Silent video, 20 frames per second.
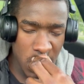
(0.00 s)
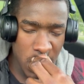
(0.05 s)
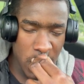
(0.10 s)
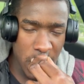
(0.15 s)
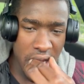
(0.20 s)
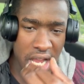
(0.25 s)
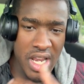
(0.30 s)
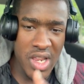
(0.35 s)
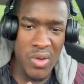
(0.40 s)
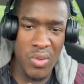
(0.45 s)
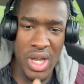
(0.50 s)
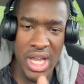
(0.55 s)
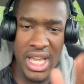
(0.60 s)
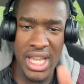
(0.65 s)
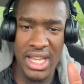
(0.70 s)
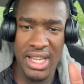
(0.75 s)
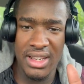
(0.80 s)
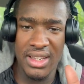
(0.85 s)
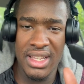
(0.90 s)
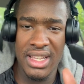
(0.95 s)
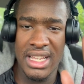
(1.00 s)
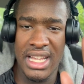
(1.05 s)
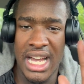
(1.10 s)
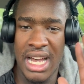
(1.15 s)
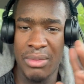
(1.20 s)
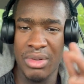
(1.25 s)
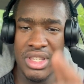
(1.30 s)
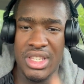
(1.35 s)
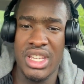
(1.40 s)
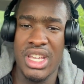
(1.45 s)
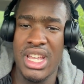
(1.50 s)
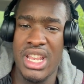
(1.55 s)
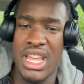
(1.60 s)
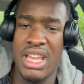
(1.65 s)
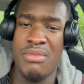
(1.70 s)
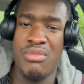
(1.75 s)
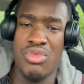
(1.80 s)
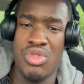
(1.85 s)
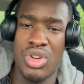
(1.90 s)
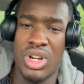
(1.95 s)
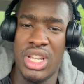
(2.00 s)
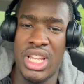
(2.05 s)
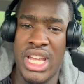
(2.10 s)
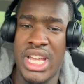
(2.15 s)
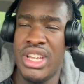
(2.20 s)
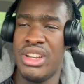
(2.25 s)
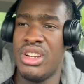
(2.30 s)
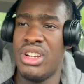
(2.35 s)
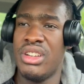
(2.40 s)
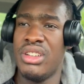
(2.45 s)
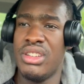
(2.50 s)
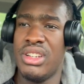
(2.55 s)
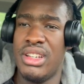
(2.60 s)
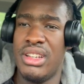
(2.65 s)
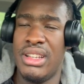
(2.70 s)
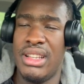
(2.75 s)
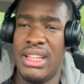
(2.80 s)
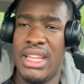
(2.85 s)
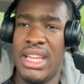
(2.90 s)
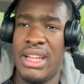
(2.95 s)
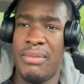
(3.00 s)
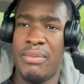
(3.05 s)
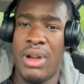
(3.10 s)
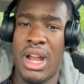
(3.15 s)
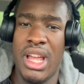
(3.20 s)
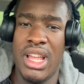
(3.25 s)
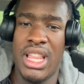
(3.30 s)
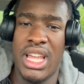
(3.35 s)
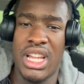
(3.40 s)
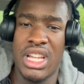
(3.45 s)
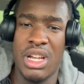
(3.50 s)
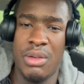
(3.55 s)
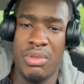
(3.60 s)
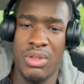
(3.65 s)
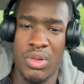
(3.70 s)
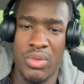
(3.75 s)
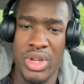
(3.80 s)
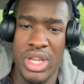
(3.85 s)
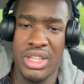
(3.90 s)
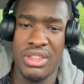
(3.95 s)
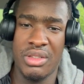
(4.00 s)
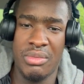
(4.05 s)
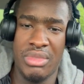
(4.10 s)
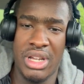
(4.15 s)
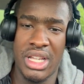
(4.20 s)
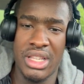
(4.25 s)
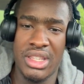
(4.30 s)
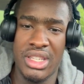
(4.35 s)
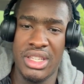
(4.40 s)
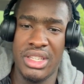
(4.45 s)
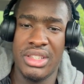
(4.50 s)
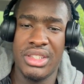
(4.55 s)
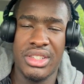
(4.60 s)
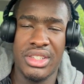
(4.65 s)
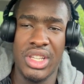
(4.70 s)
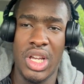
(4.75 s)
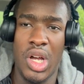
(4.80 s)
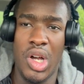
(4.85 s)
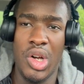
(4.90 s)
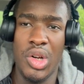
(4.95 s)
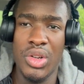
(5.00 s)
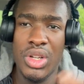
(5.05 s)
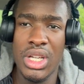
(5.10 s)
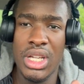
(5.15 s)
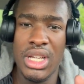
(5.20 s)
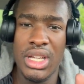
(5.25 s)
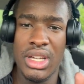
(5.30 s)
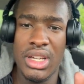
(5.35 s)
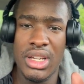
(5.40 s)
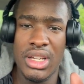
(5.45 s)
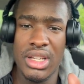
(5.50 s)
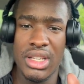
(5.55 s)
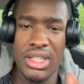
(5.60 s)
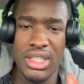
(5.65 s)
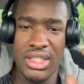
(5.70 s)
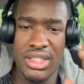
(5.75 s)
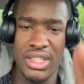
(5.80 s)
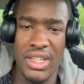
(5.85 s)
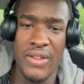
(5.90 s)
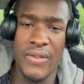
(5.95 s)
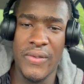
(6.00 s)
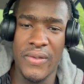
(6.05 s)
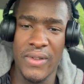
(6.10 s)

anyway, I'm gonna tell you that more later, in probably like a couple of weeks about this. So stiff